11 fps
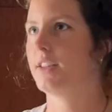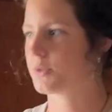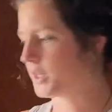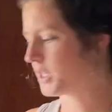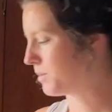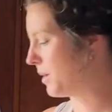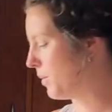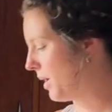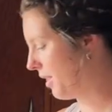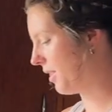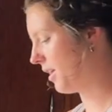this recipe
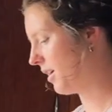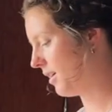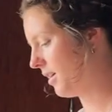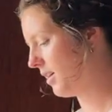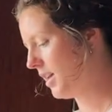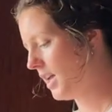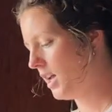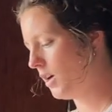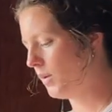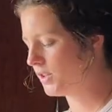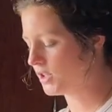with
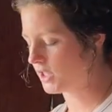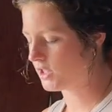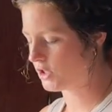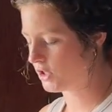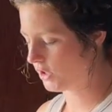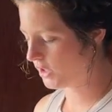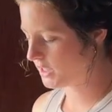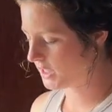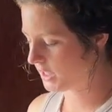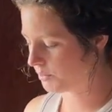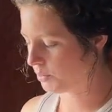just the sugar,
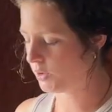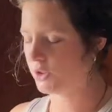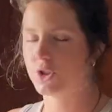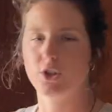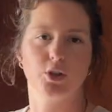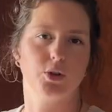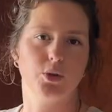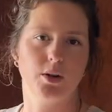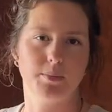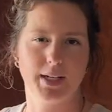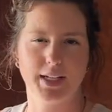said to boil 2
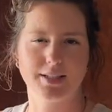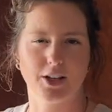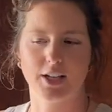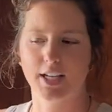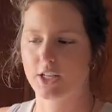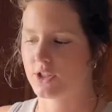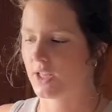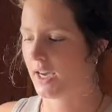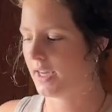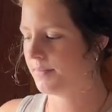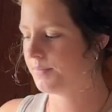minutes on each side.